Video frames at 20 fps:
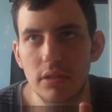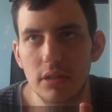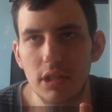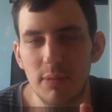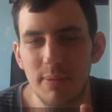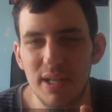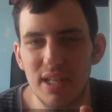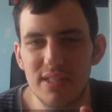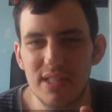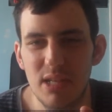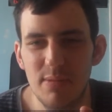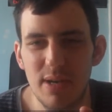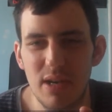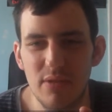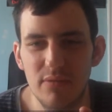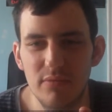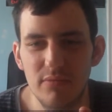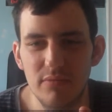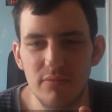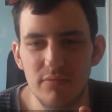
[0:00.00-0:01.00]
Come on, I'll say
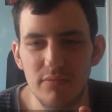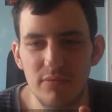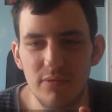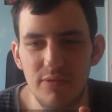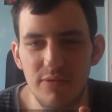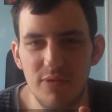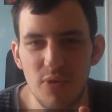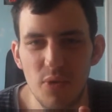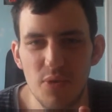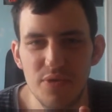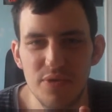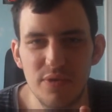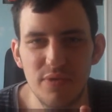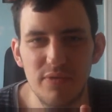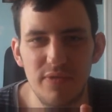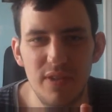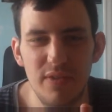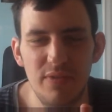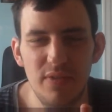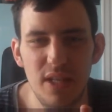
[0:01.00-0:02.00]
about
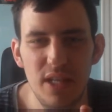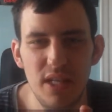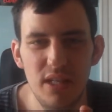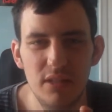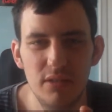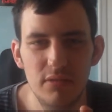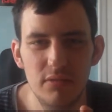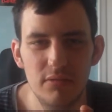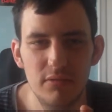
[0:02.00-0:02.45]
450.